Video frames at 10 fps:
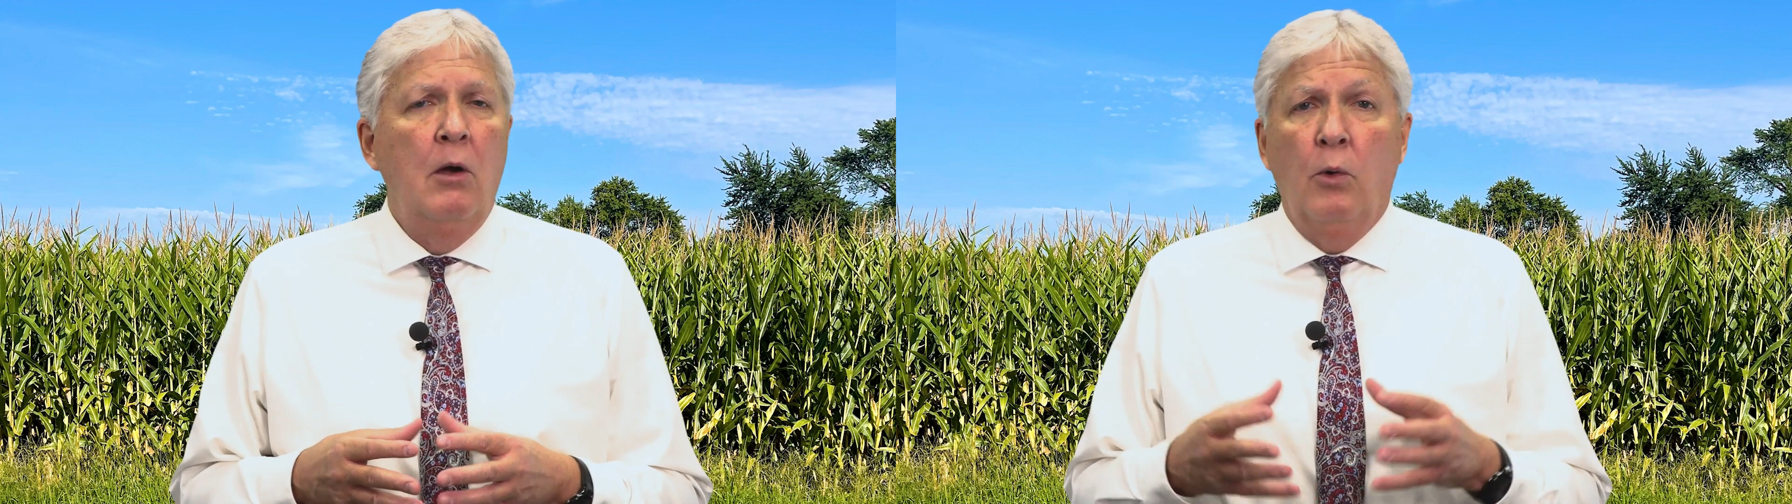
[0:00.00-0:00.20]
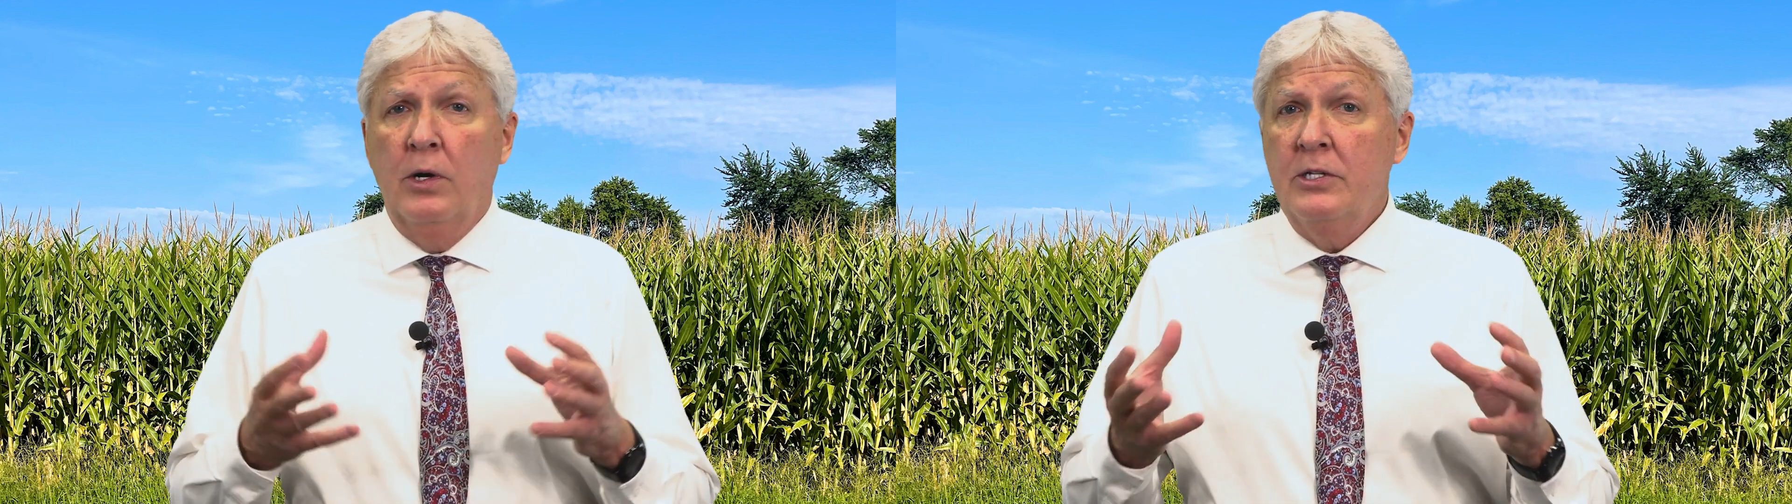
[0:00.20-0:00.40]

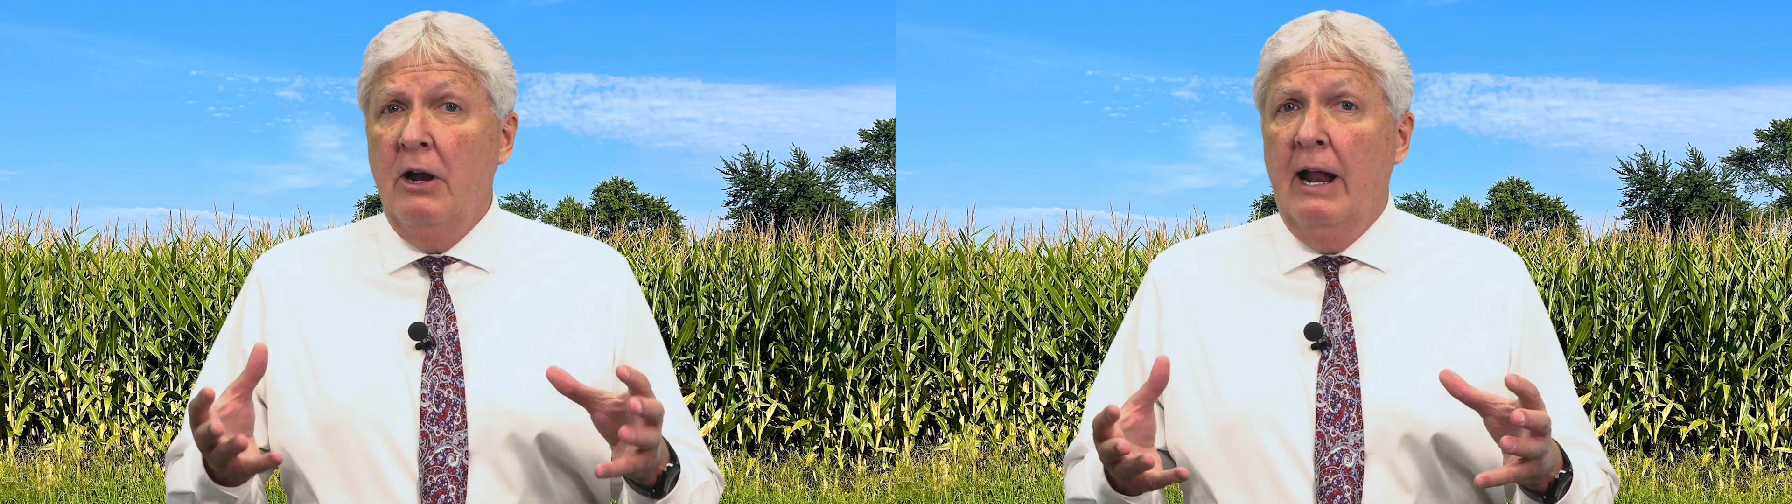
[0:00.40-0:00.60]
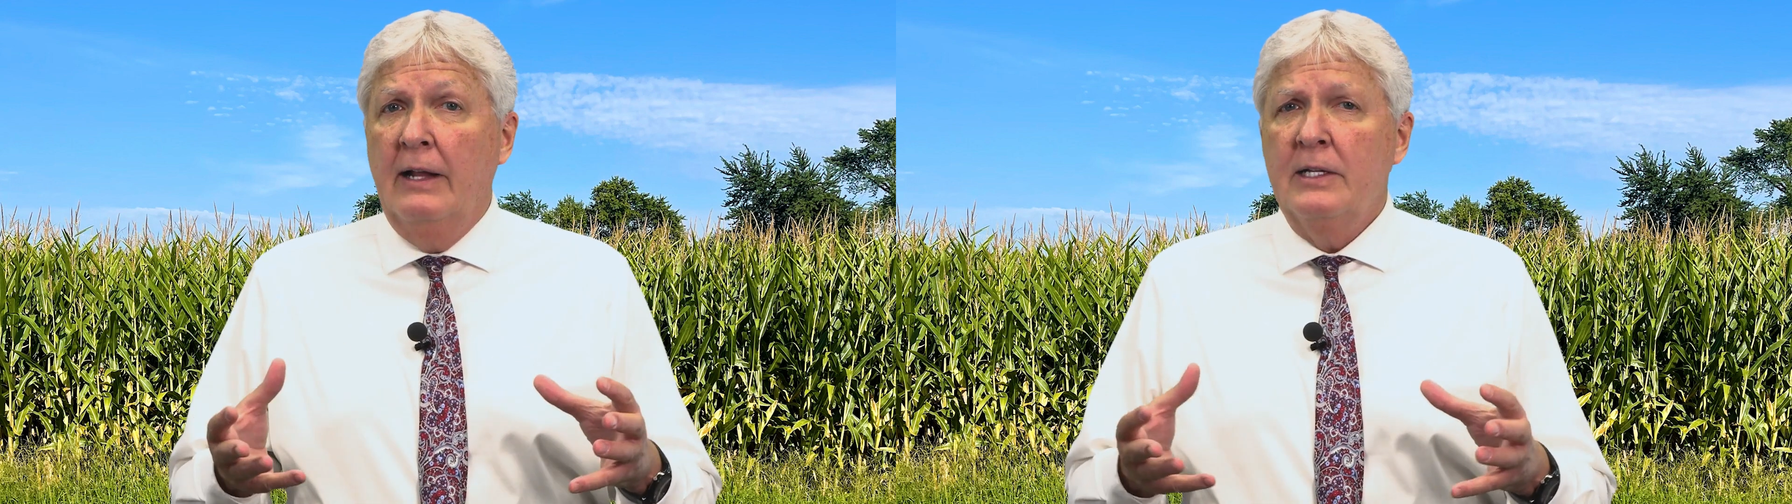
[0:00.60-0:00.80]
We're going to
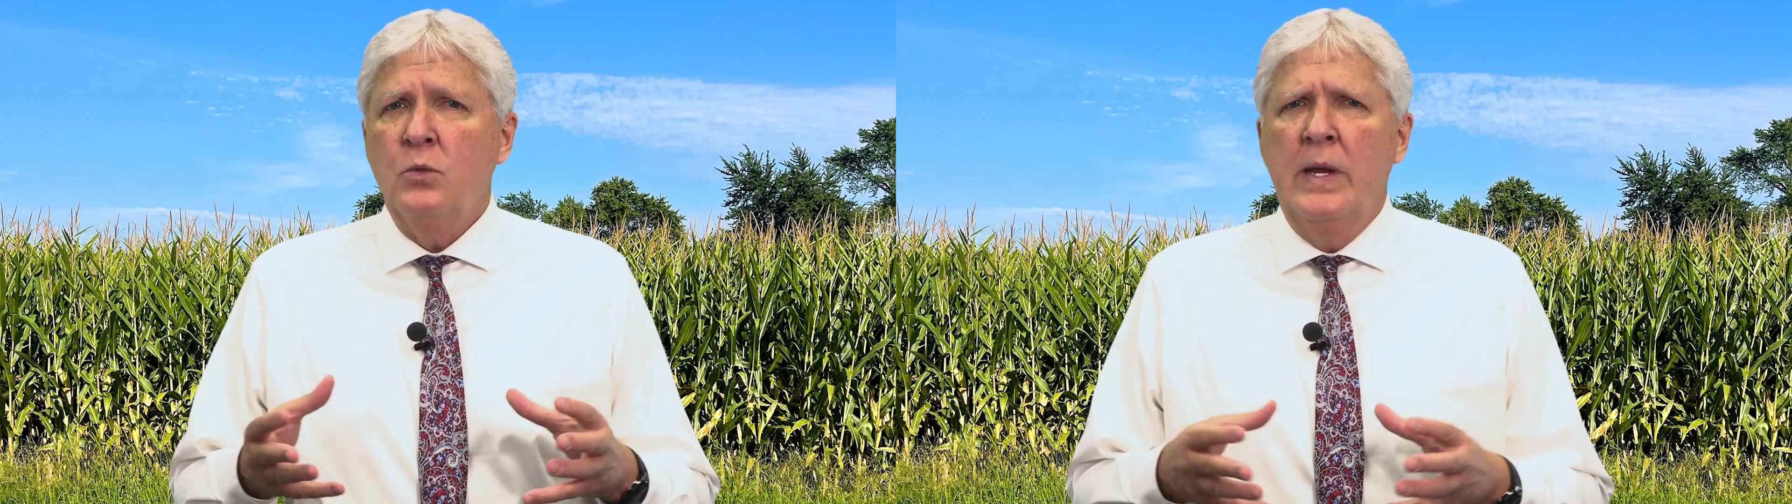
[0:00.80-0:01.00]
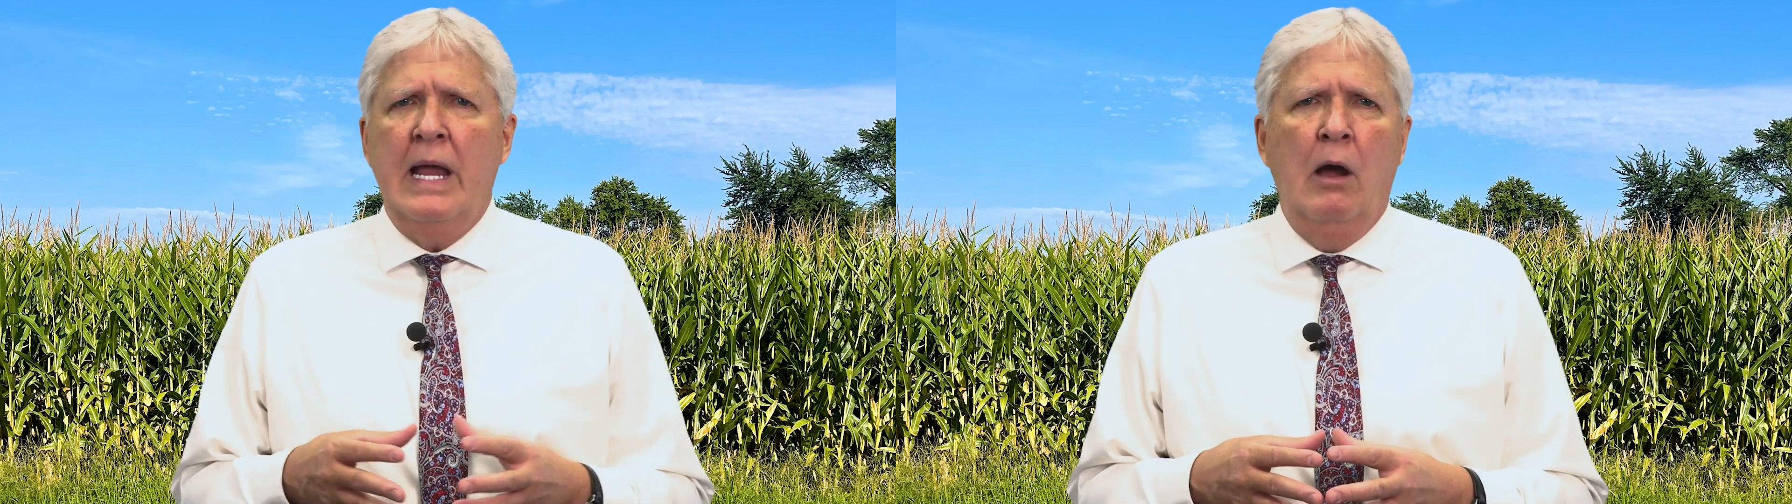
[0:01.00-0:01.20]
start out this
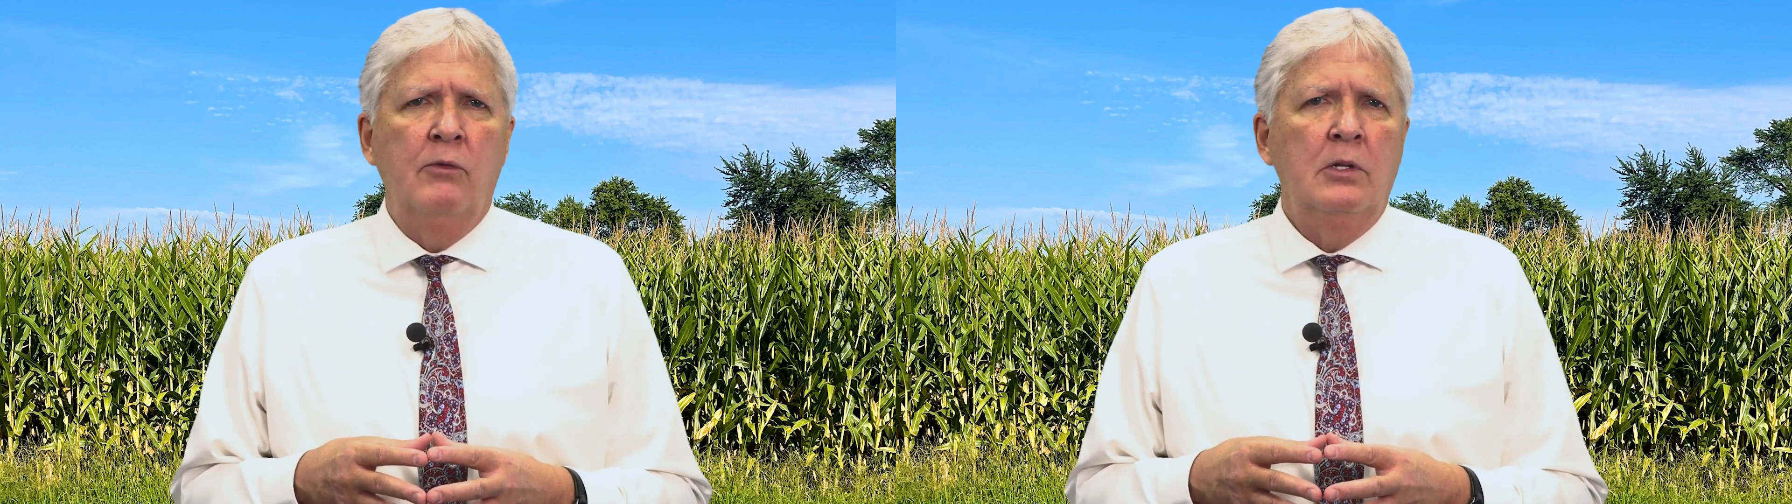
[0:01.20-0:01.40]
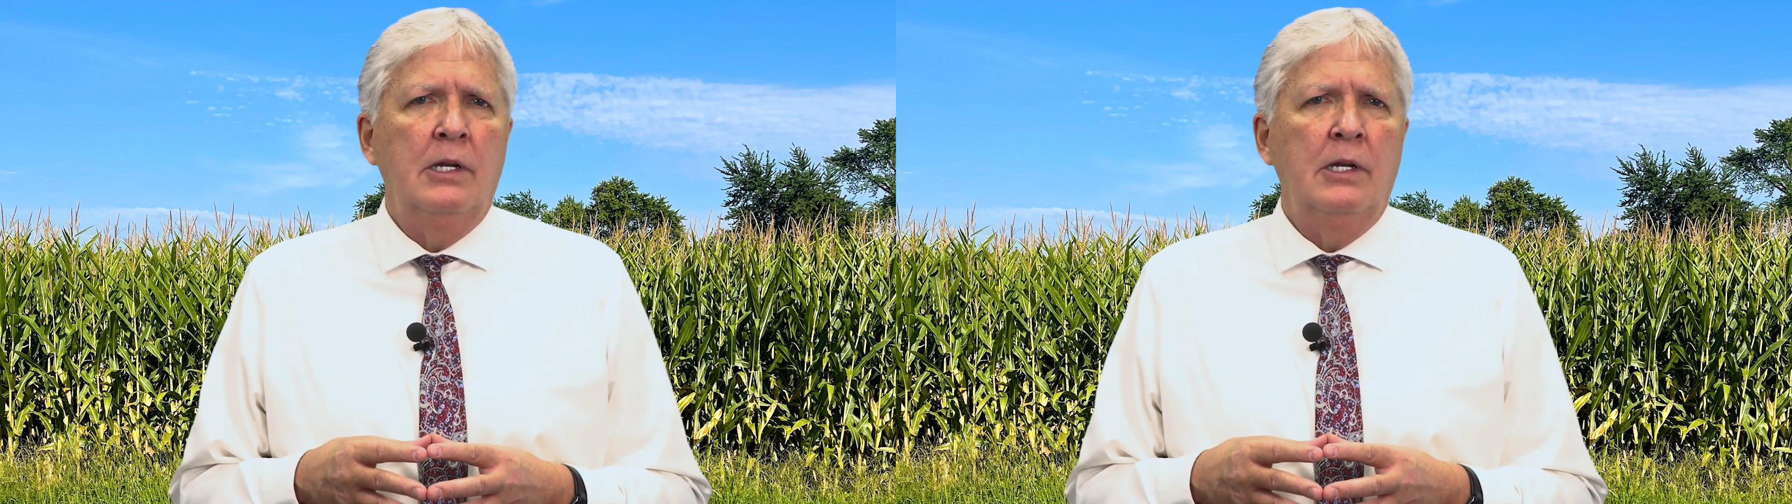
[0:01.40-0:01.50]
week, however,